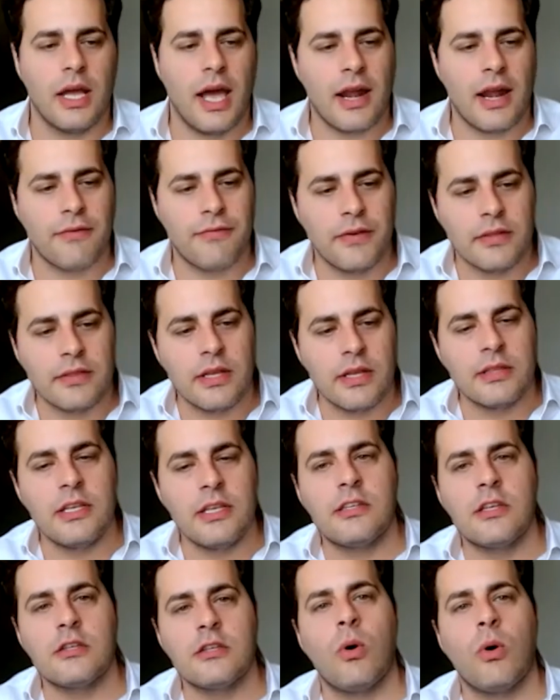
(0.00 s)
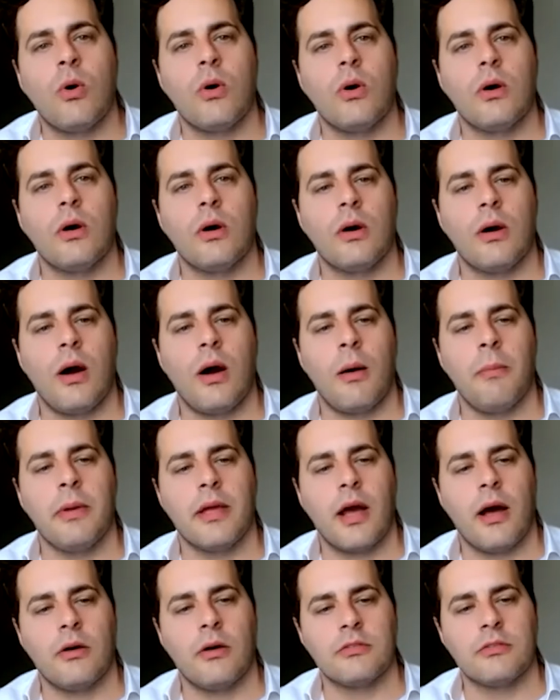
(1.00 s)
And I think that this is what I mean,
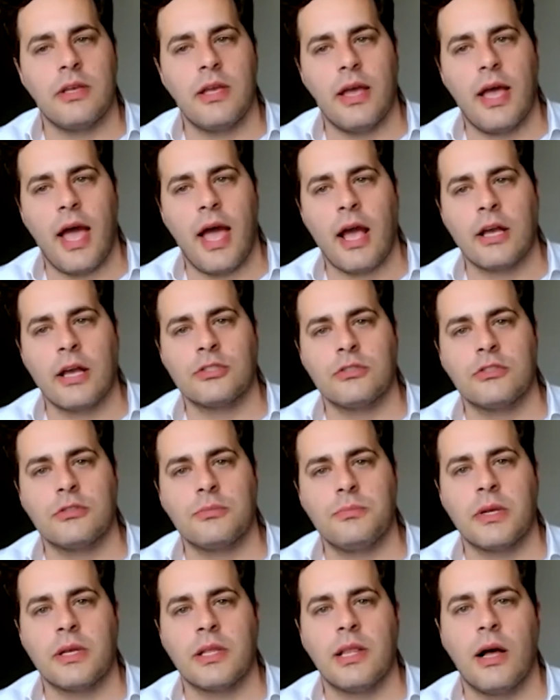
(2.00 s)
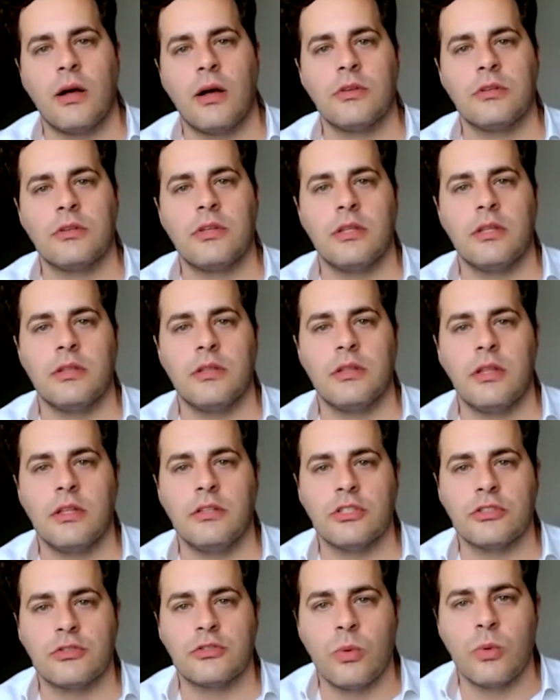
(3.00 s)
how say actions speak louder than, than
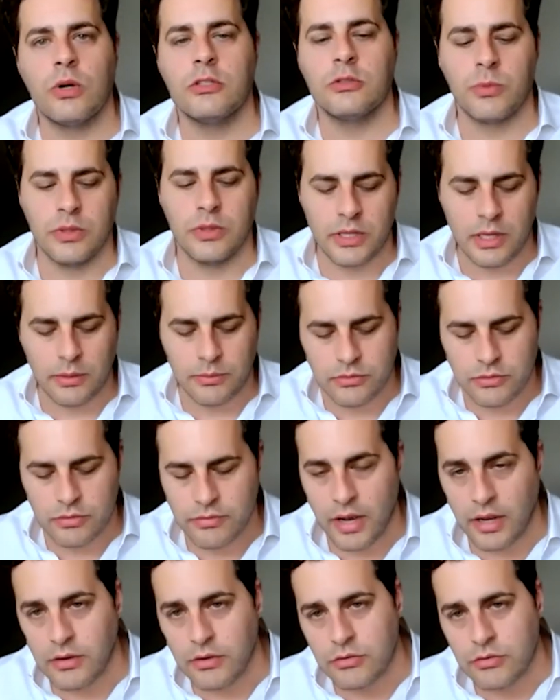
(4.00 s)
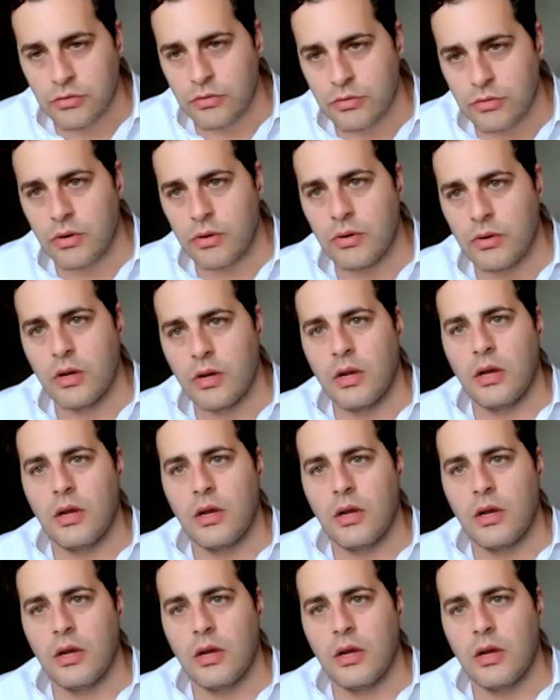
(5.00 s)
just words when it comes to values overall.